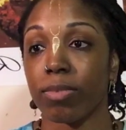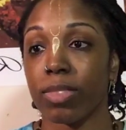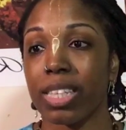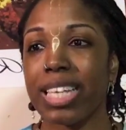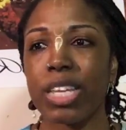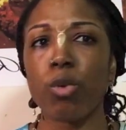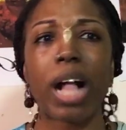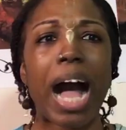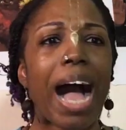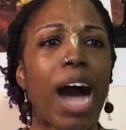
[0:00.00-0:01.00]
And they say, well,
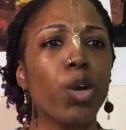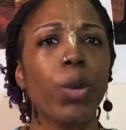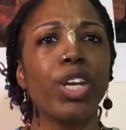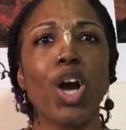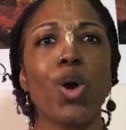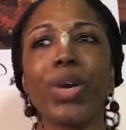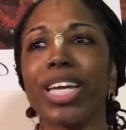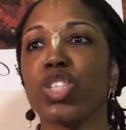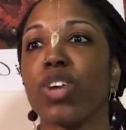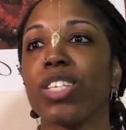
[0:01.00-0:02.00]
how do we know we can
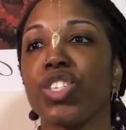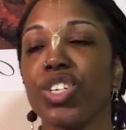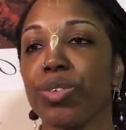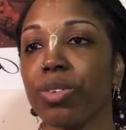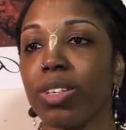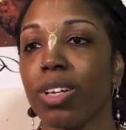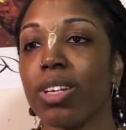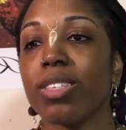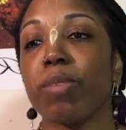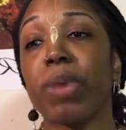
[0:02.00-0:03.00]
trust you?
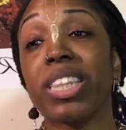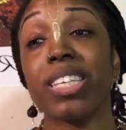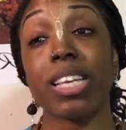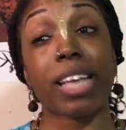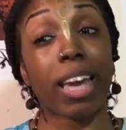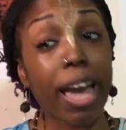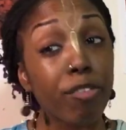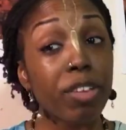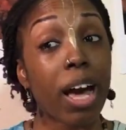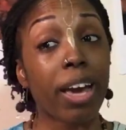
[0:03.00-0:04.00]
Sampati says, I can't
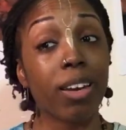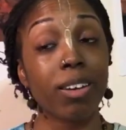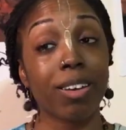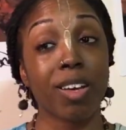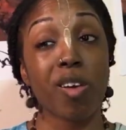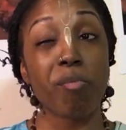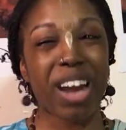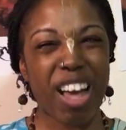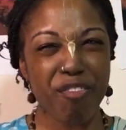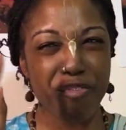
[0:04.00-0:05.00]
fly, but I
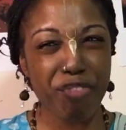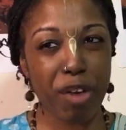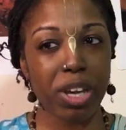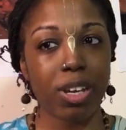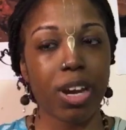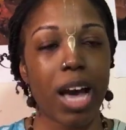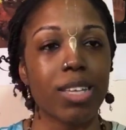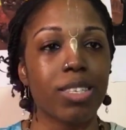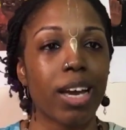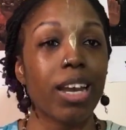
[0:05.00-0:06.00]
have very good
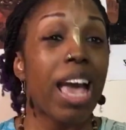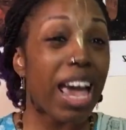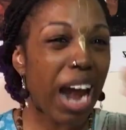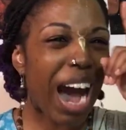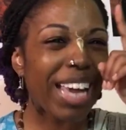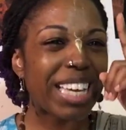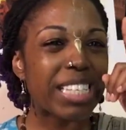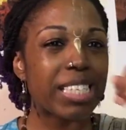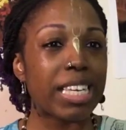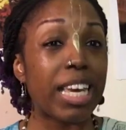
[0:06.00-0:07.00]
eyesight. And I can
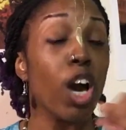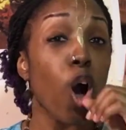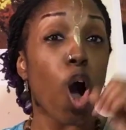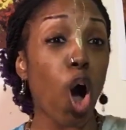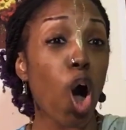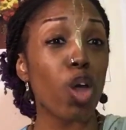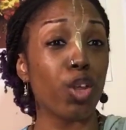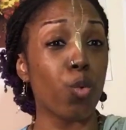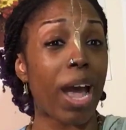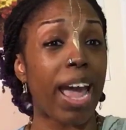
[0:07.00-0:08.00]
see all the
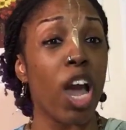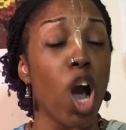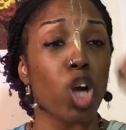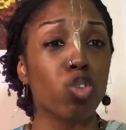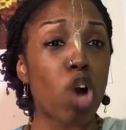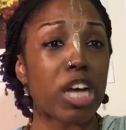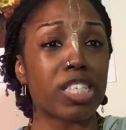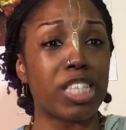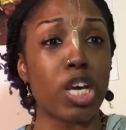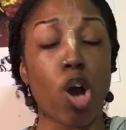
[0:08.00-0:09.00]
way across
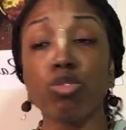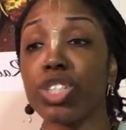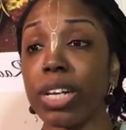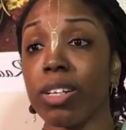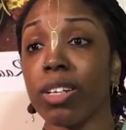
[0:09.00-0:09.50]
the ocean.